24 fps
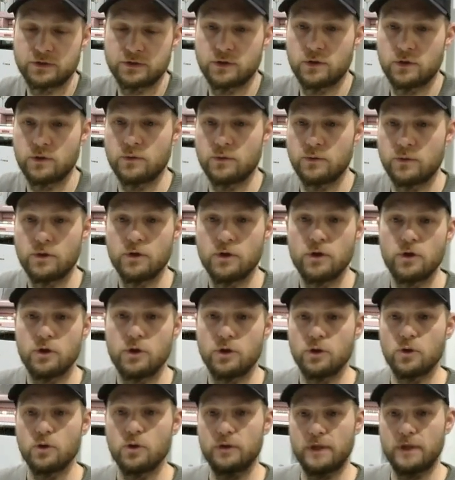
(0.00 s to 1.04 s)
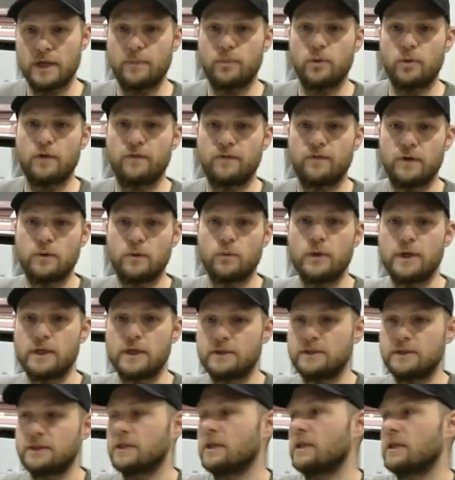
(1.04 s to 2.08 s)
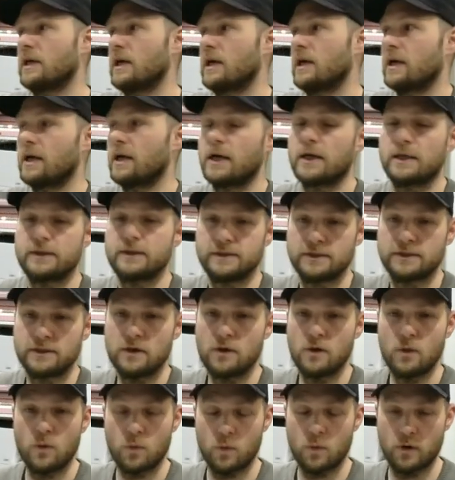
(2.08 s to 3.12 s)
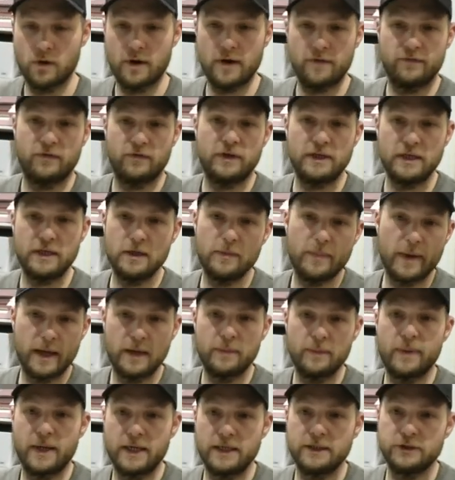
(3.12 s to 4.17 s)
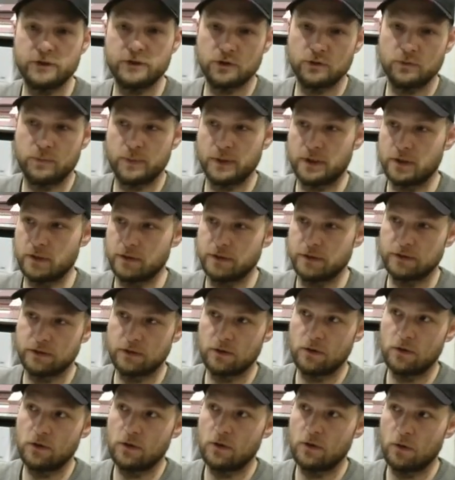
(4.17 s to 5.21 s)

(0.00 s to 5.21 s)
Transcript: So your net profit, we consider that as whatever eBay pays you, because